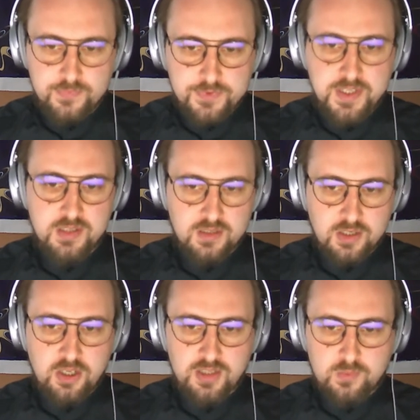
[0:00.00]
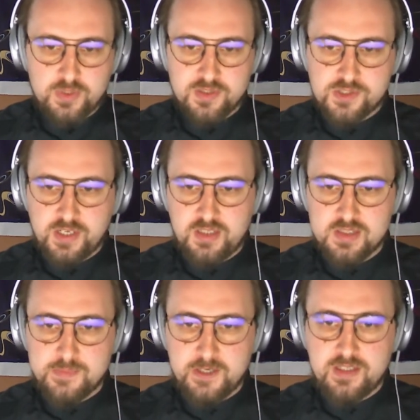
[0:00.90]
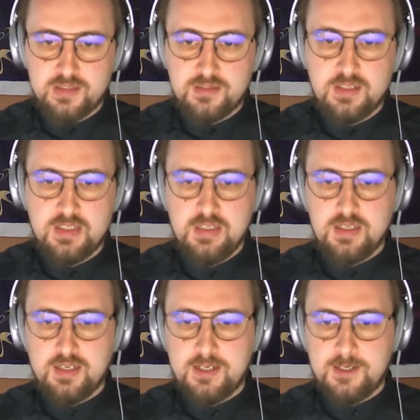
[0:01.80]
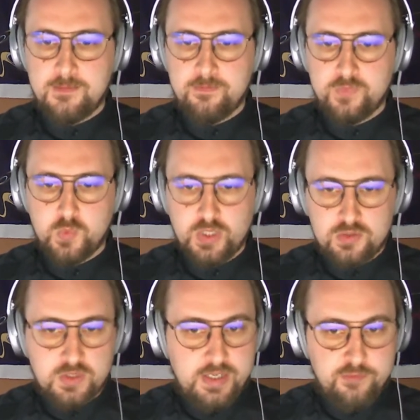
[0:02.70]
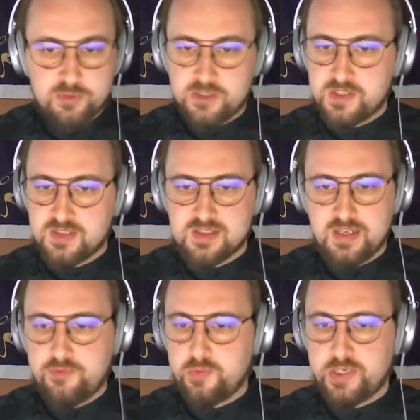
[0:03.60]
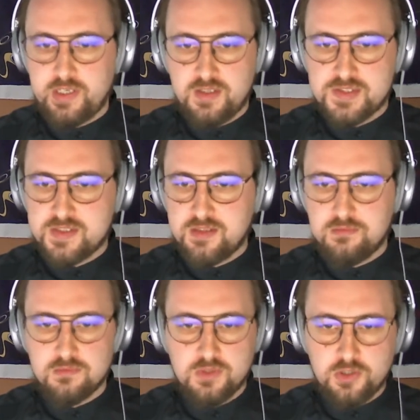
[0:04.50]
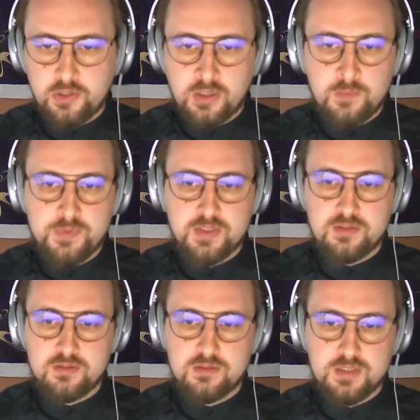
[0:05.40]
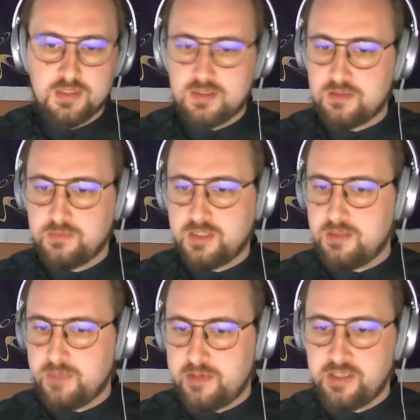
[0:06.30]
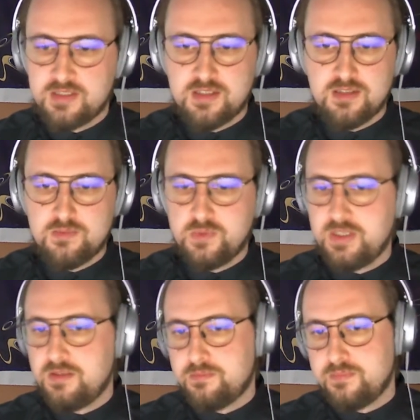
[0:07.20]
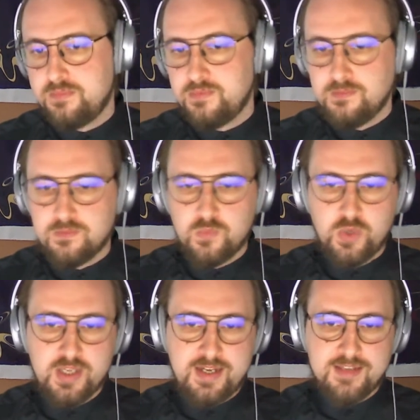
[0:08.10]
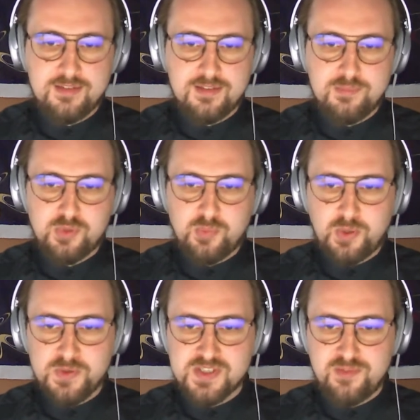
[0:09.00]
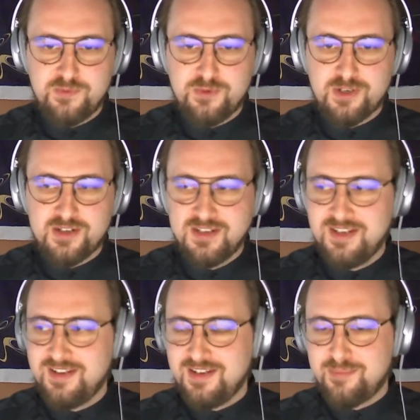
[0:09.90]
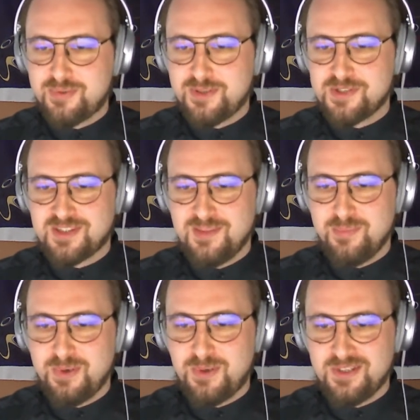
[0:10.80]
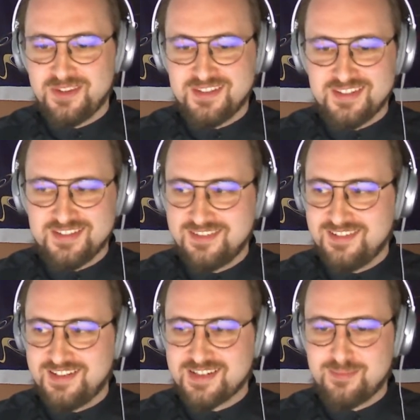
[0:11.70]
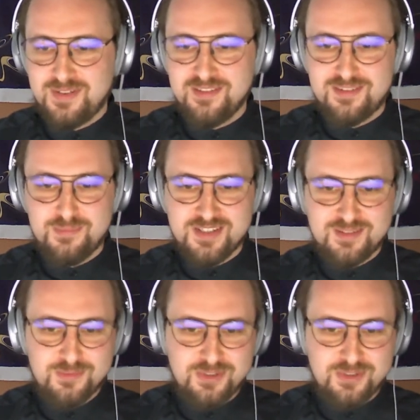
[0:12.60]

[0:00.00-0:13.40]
deal a lot with the Chinese market. We do have projects everywhere else in Europe, in America. We had a proposal for a project in Poland last month, but